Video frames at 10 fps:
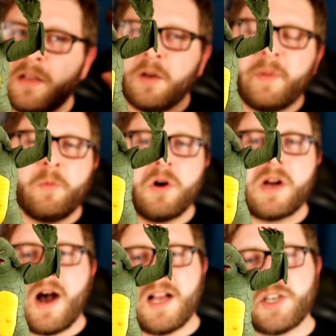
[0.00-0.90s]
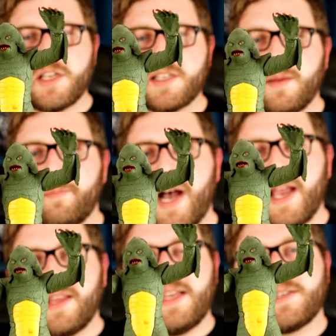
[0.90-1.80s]
a little bit more cautious than
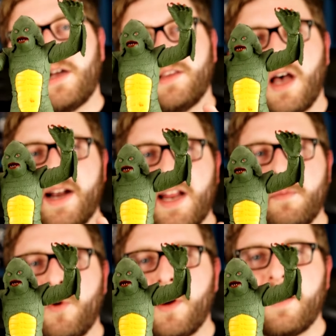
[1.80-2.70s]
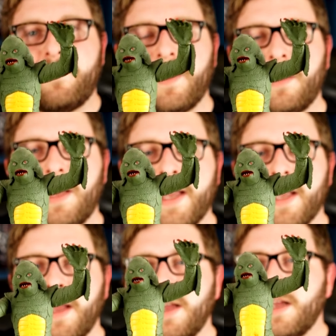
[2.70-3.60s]
buying these online anymore. I feel
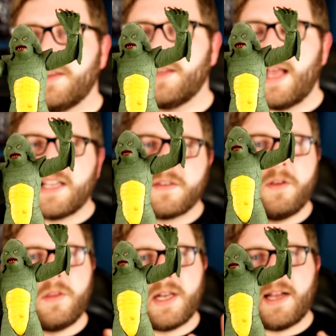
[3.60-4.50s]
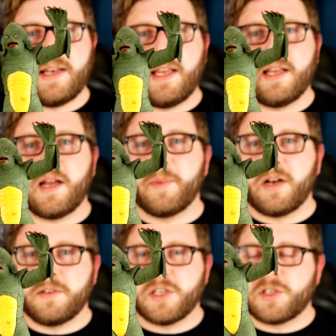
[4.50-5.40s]
like the last few that I need, I'm going
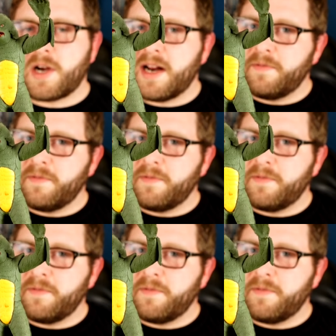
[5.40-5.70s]
to just try to